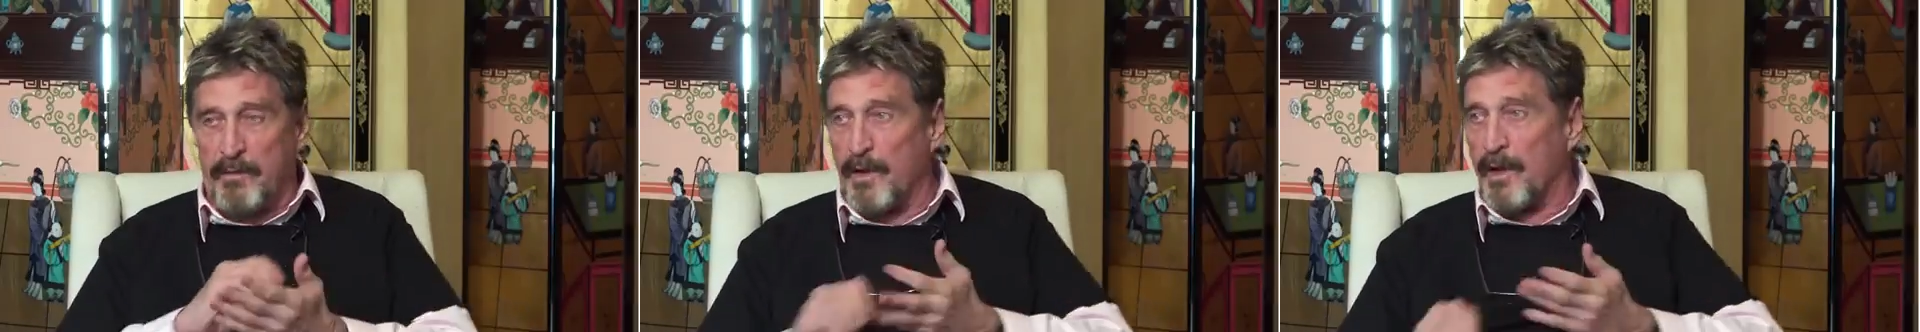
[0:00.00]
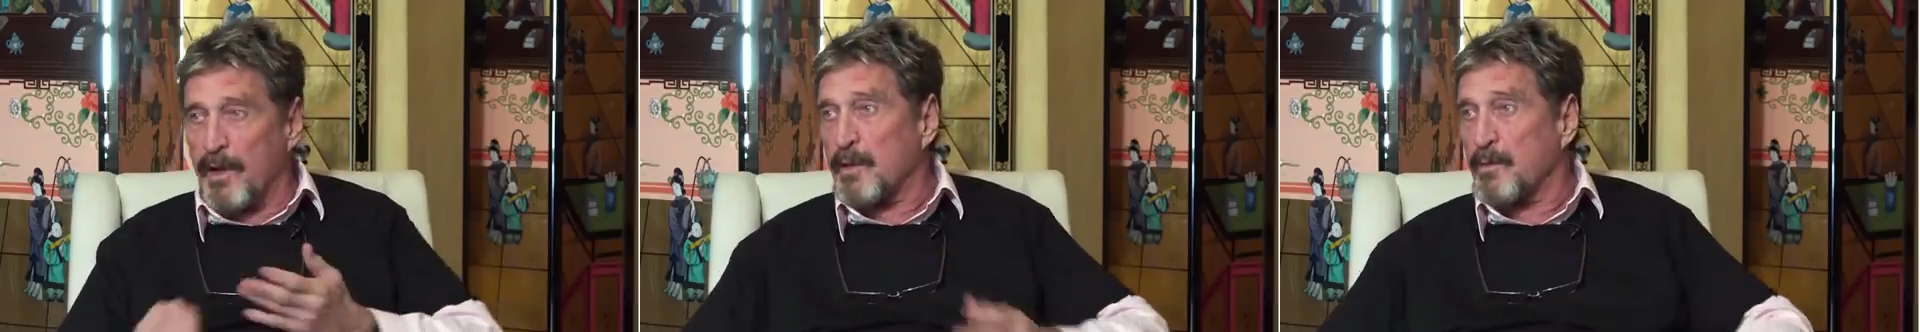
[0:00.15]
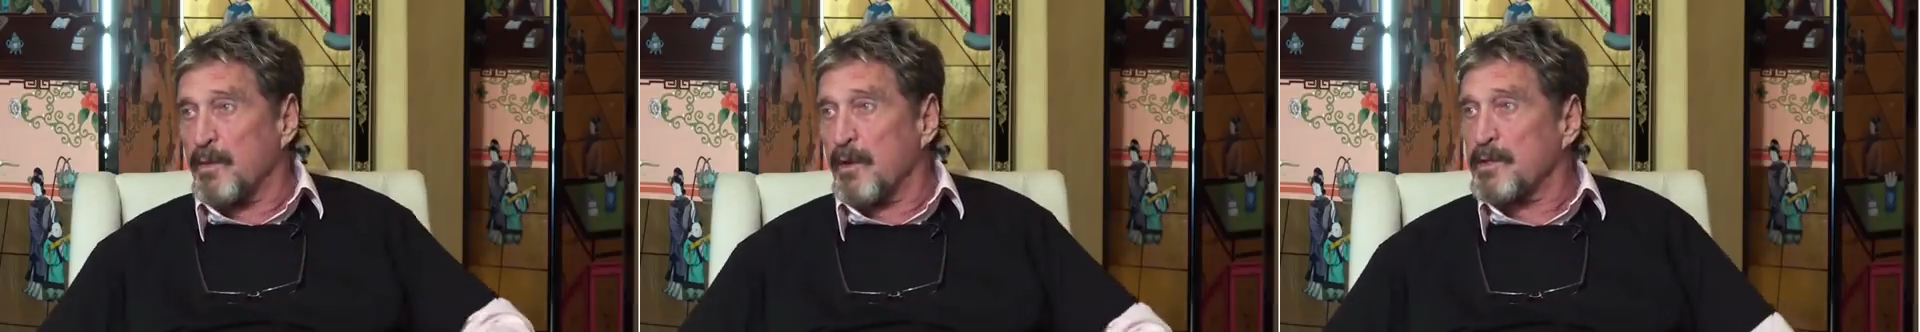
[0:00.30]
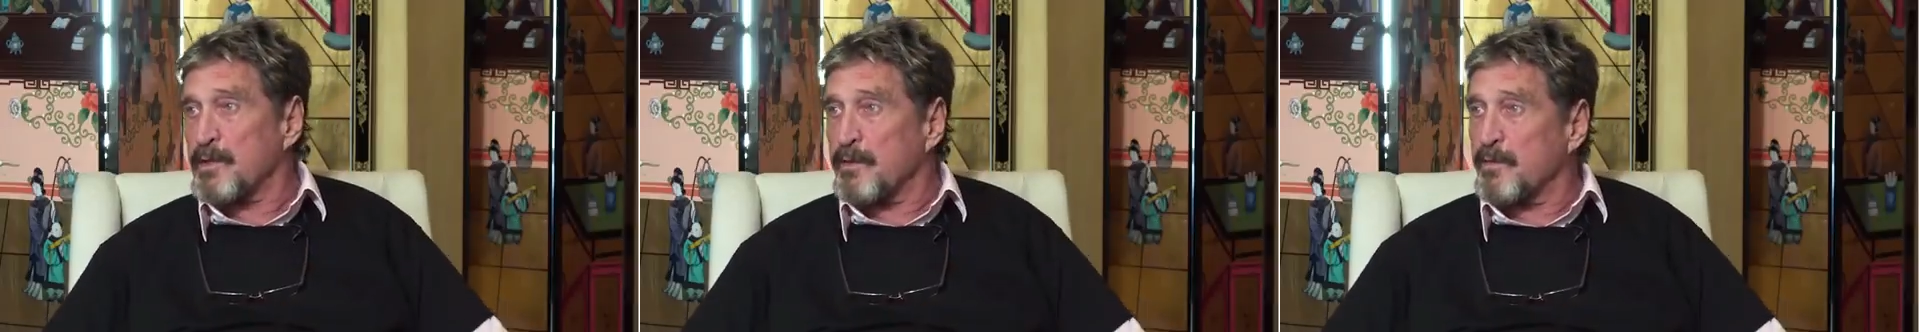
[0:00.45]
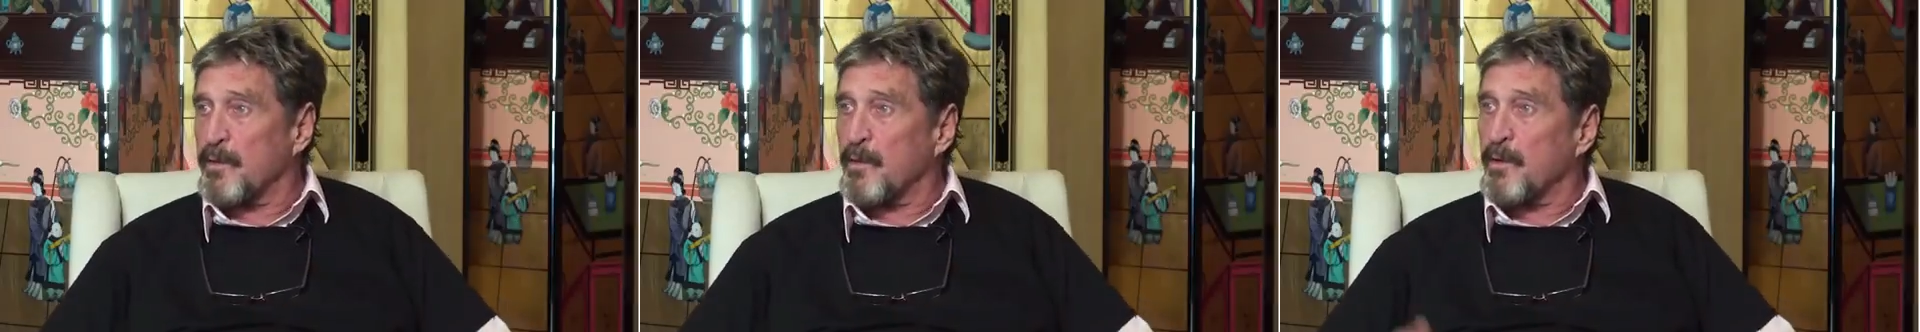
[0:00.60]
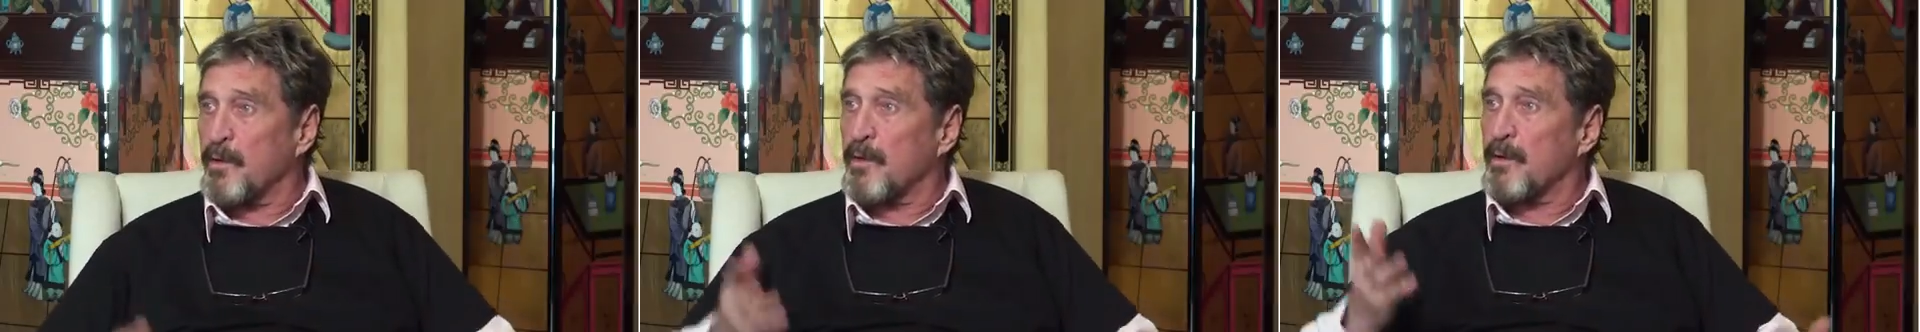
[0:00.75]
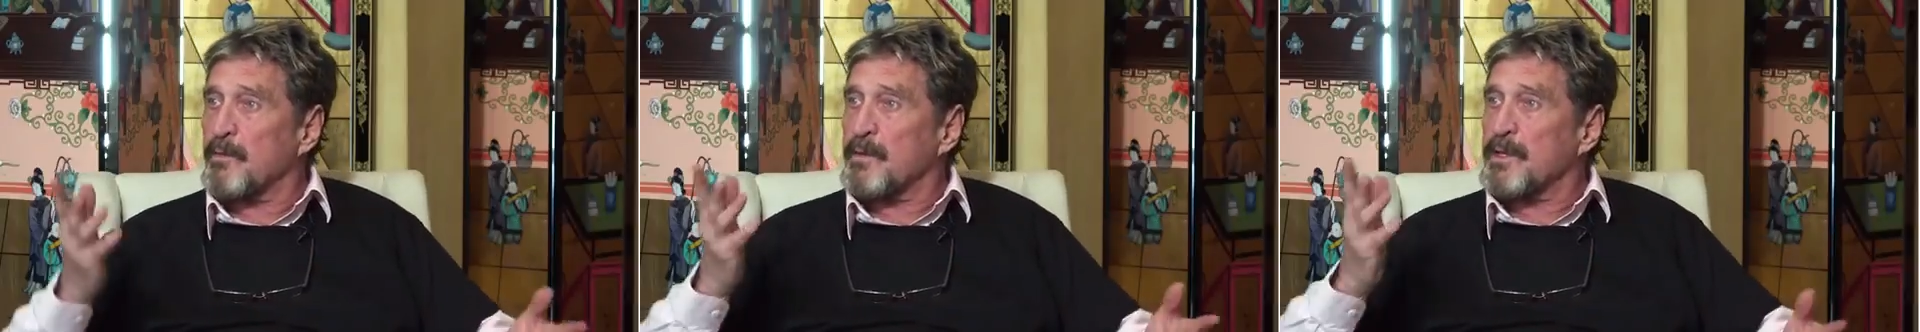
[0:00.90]
fill out a bunch of
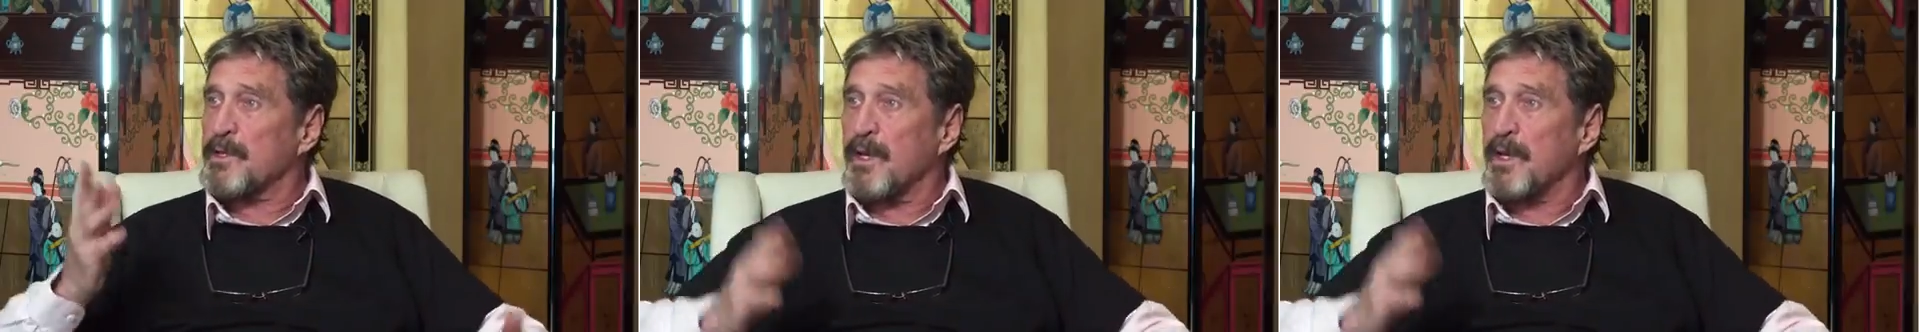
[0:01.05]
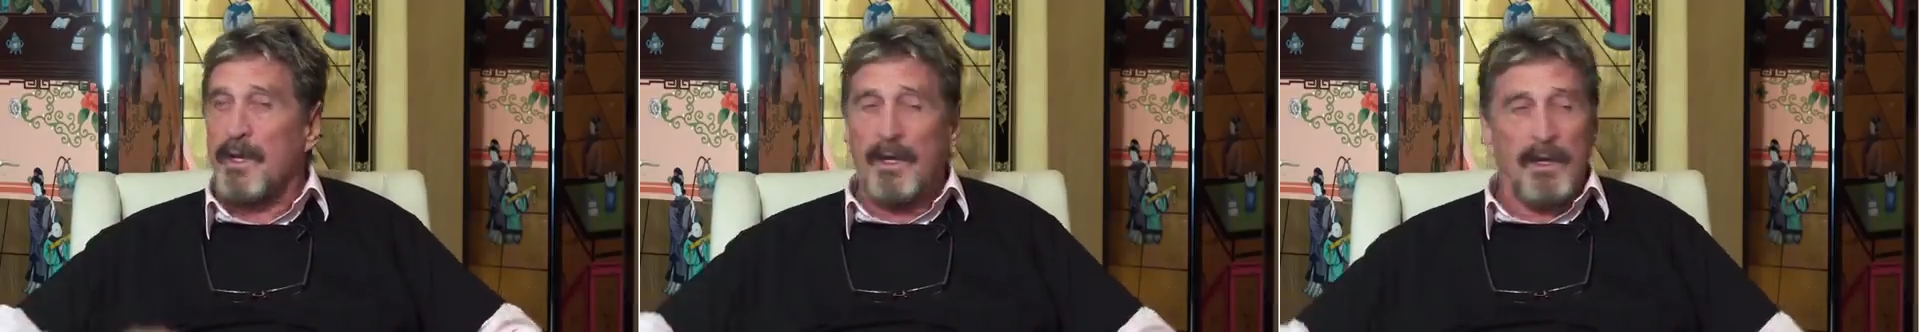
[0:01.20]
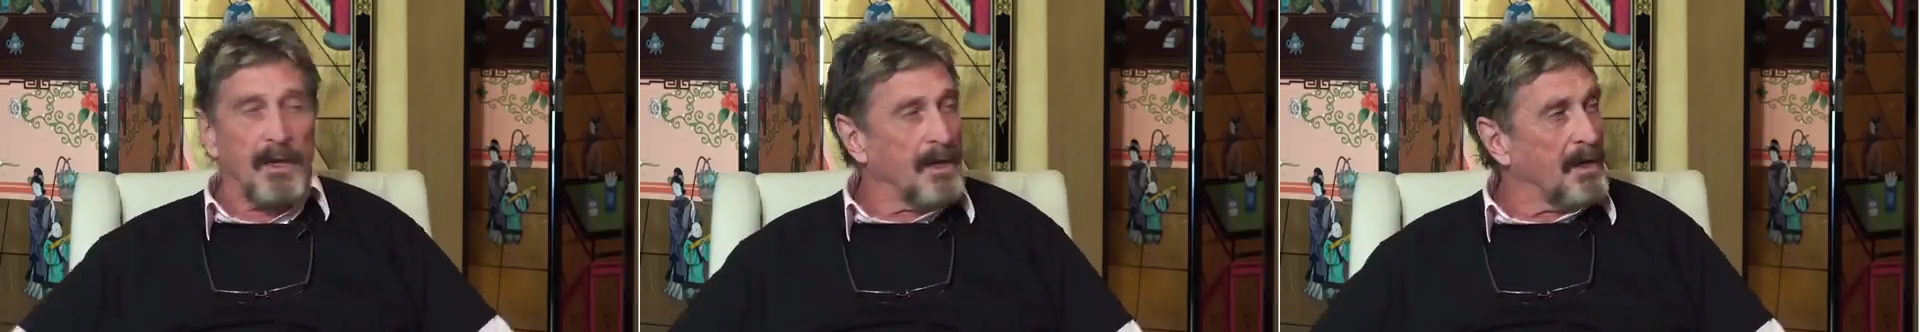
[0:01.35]
forms.